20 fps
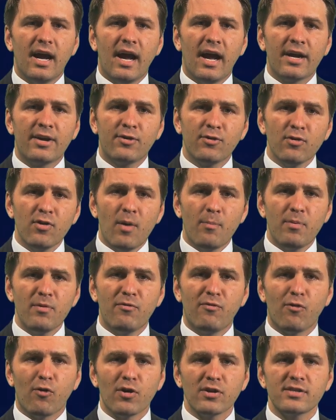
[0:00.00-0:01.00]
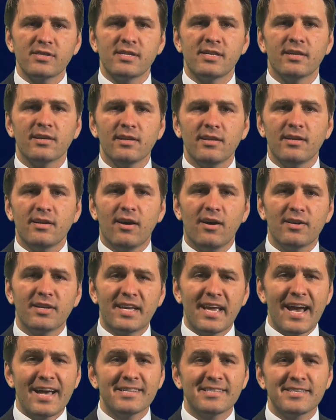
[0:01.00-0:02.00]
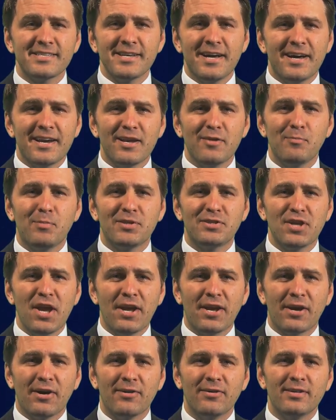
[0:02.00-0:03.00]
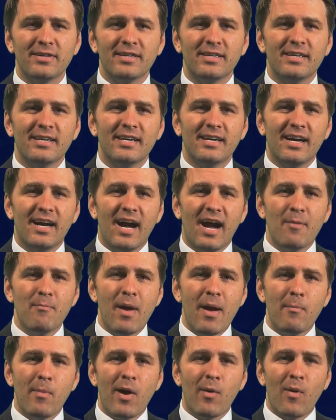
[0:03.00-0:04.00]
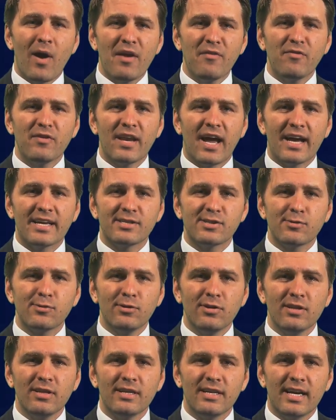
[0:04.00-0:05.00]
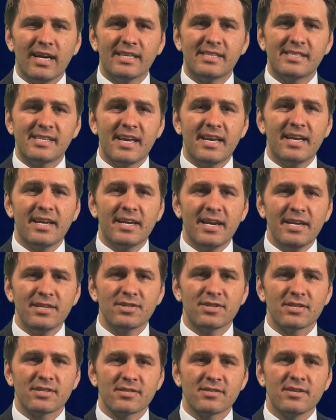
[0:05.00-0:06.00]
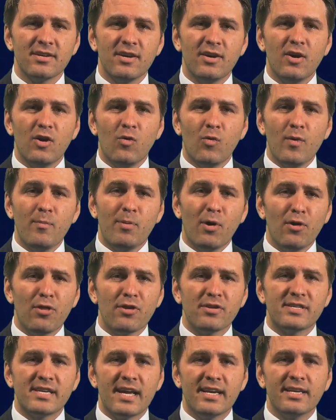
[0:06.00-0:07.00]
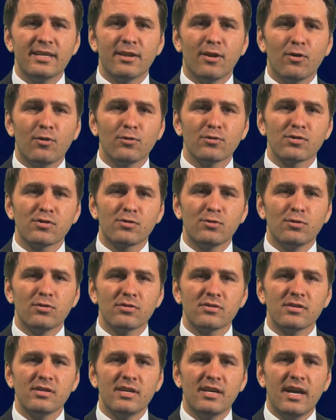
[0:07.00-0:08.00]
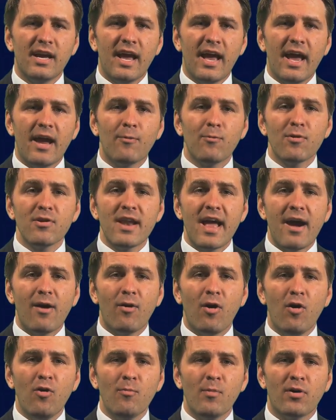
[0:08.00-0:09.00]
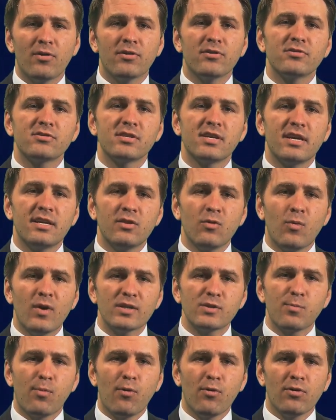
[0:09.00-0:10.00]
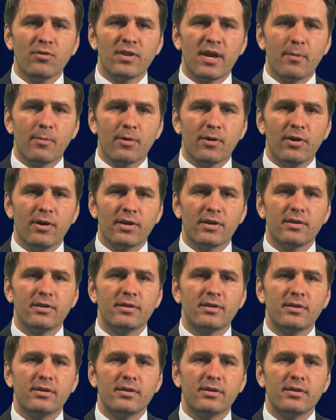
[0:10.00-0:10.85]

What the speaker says: I grew up in Forest Hill on Castaneda and Pacheco. I met my wife in high school at St. Ignatius. We both attended local schools and we're now homeowners in the West Portal neighborhood.